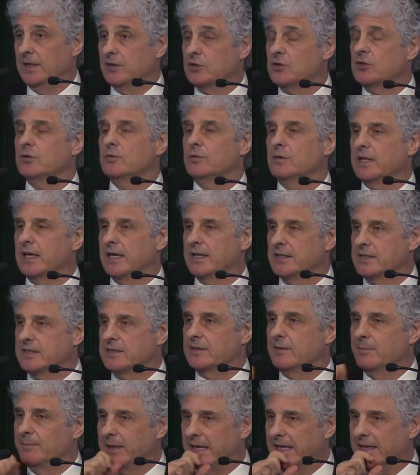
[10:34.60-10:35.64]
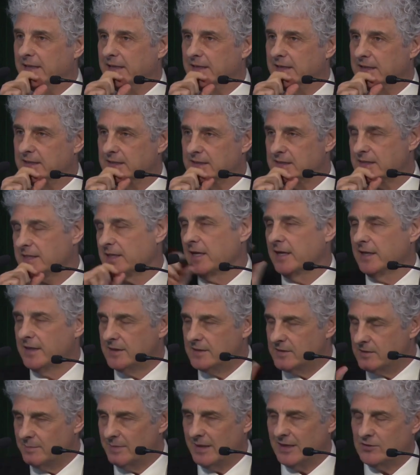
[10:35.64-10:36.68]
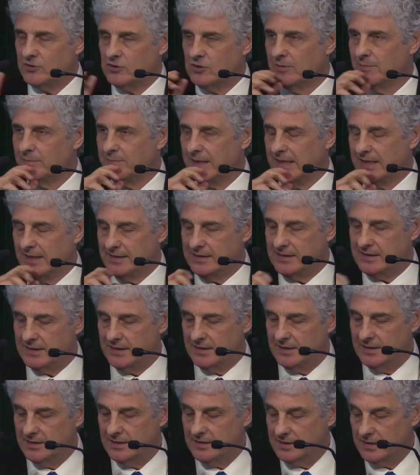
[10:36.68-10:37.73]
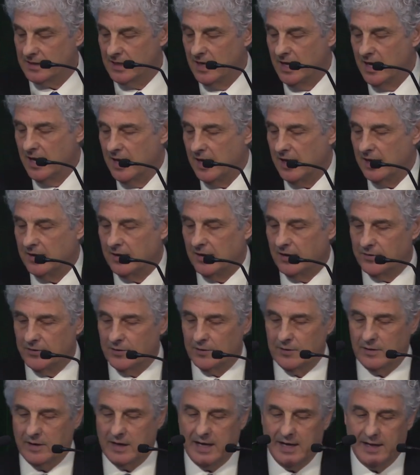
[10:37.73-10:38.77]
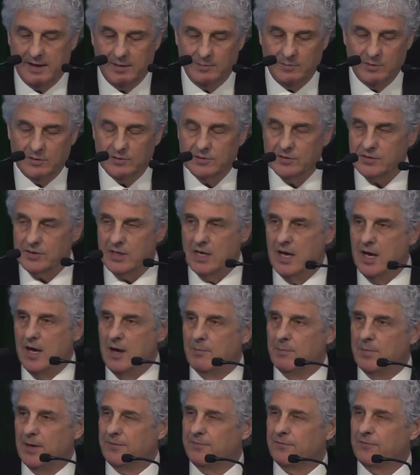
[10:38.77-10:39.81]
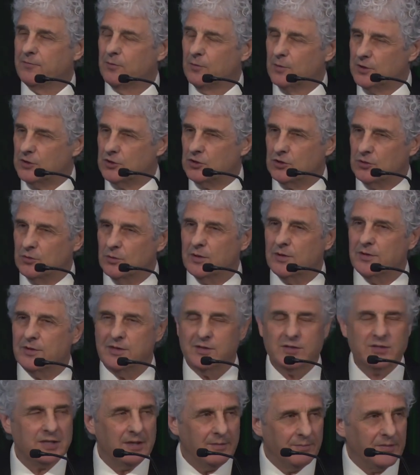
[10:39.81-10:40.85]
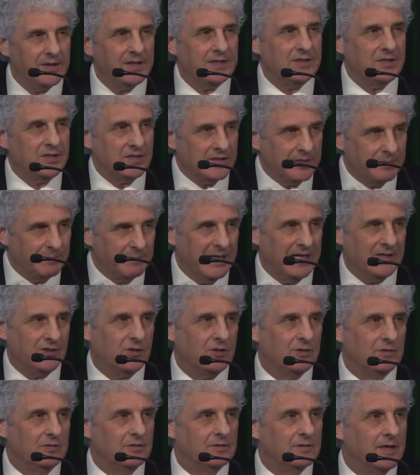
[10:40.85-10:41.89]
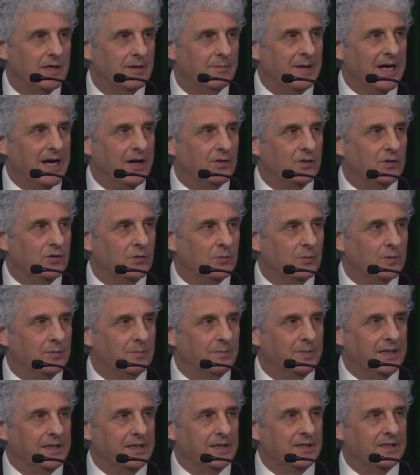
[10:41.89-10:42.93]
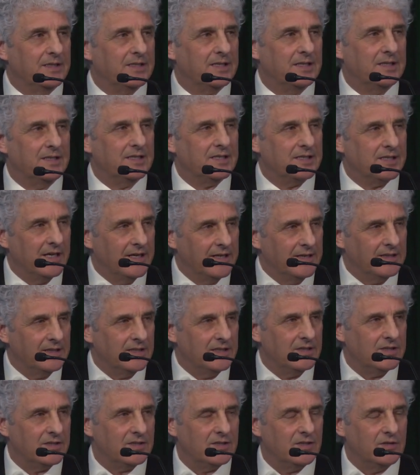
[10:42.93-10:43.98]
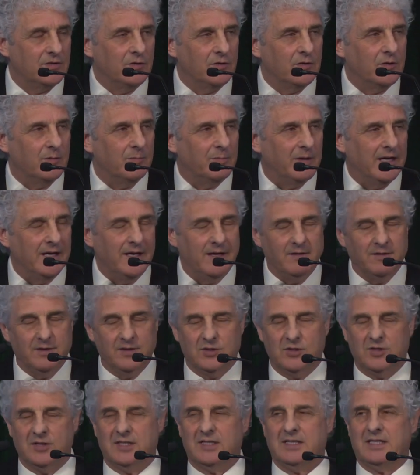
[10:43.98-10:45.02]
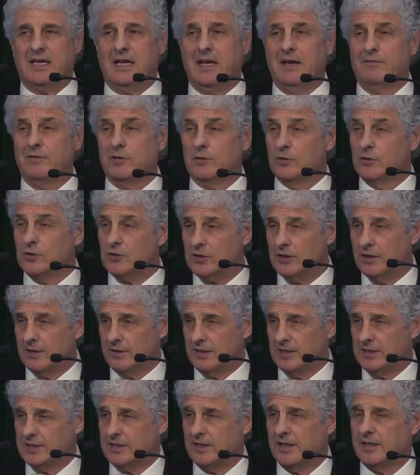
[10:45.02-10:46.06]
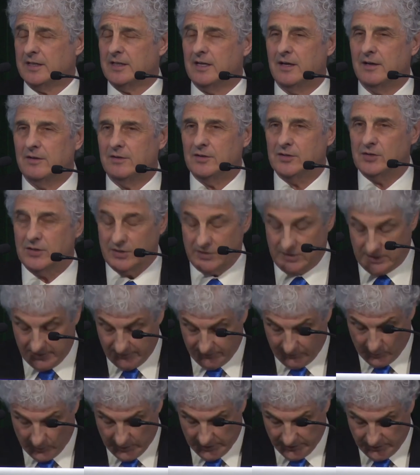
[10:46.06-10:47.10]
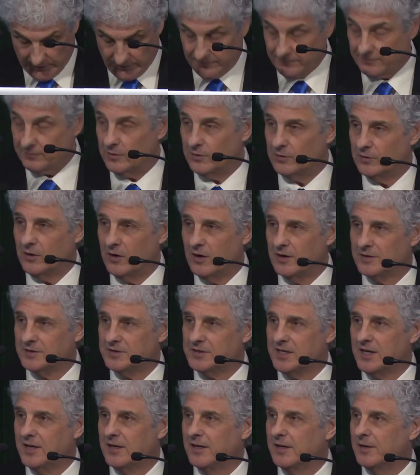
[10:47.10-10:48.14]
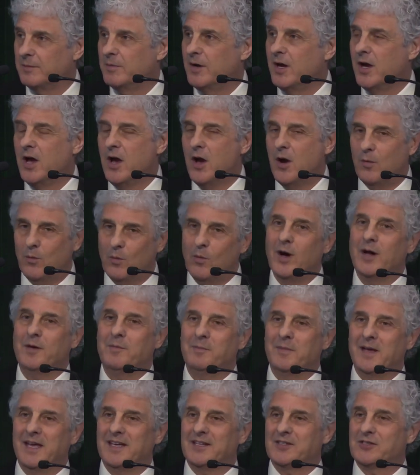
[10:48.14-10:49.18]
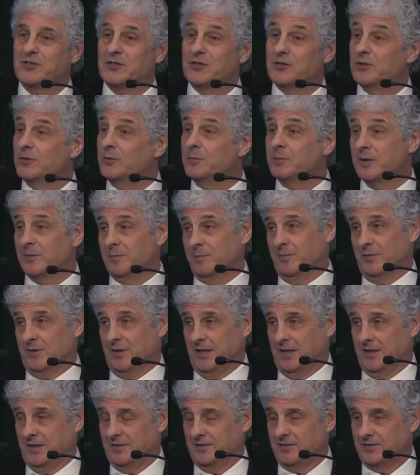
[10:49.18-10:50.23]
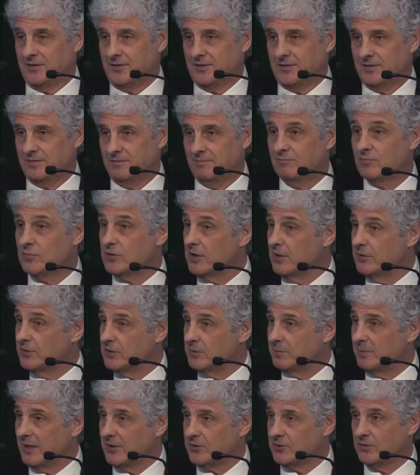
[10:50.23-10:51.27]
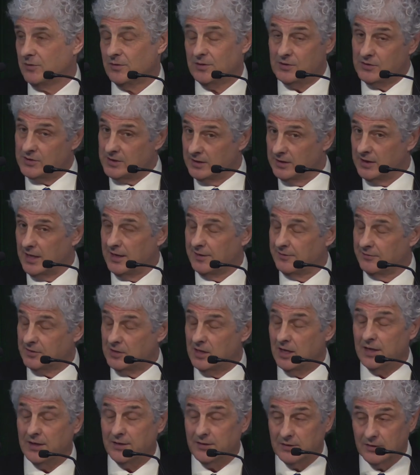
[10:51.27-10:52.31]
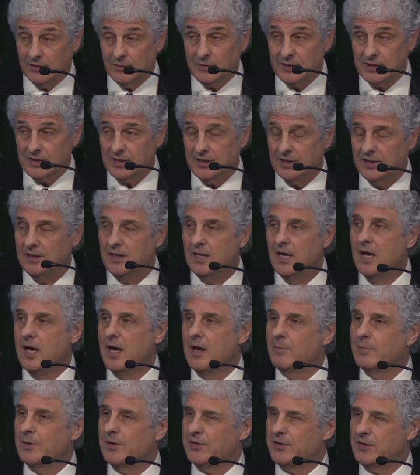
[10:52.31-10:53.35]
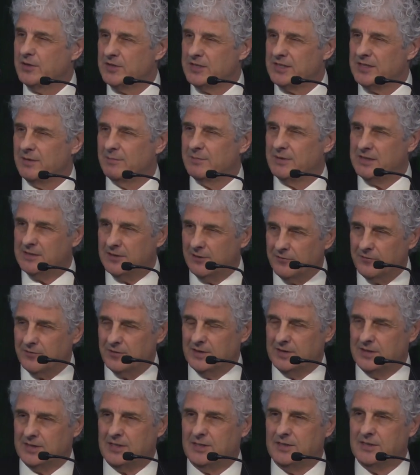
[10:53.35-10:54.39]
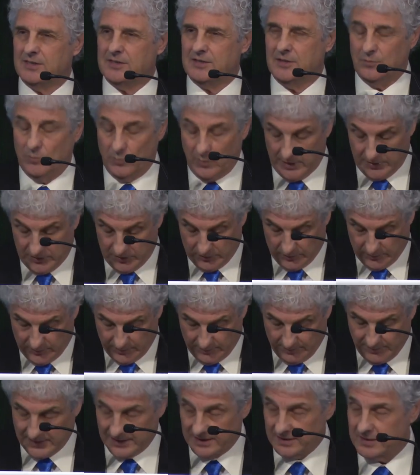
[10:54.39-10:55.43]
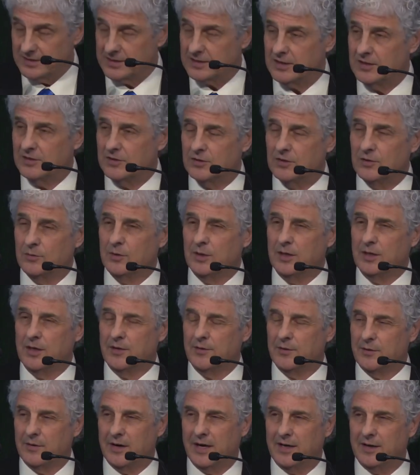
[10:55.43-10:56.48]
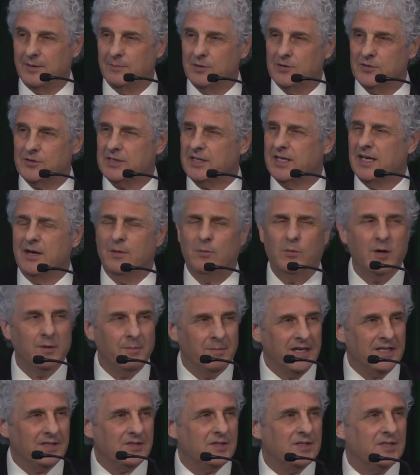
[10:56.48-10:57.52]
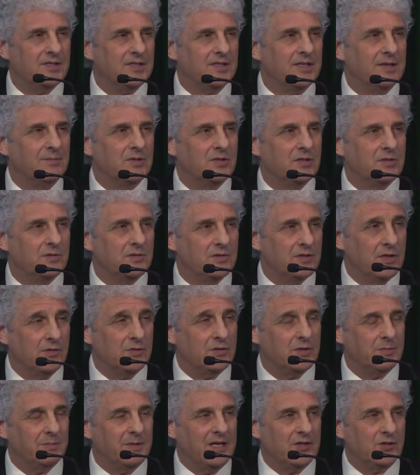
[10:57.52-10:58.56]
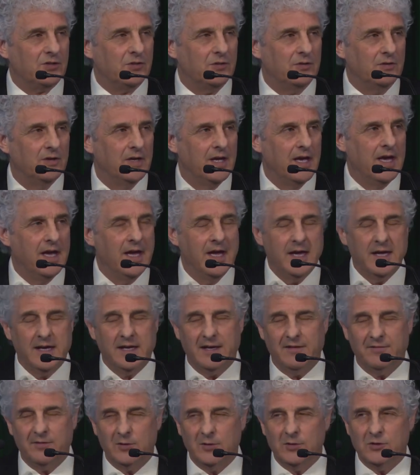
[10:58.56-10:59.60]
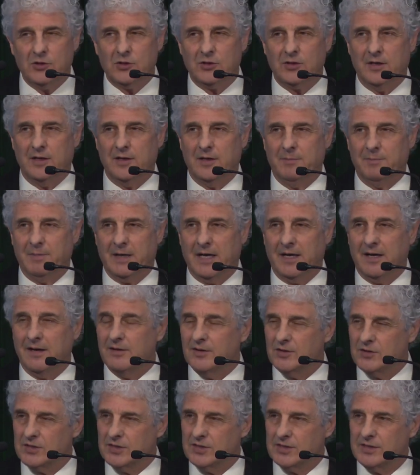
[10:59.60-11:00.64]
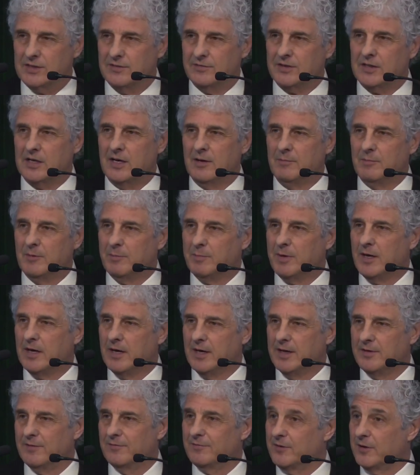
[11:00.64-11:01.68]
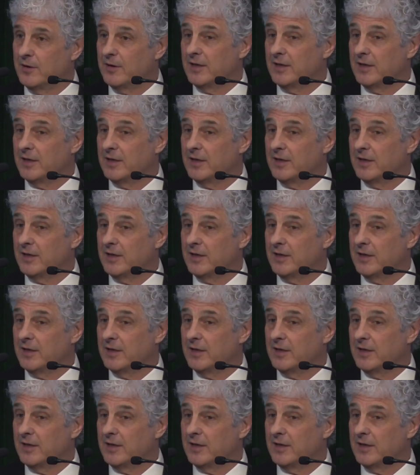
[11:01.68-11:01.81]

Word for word: issue that is debated in science about chimpanzees and other animals. But for sure, there's something special about human beings. And scientists, neurobiologists, evolutionary psychologists have wondered for a long time what makes human brains so special. There's a lot of continuity, but there's some differences in what human beings can do and other animals can't. What makes us so special? and evolutionary biologists have come upon a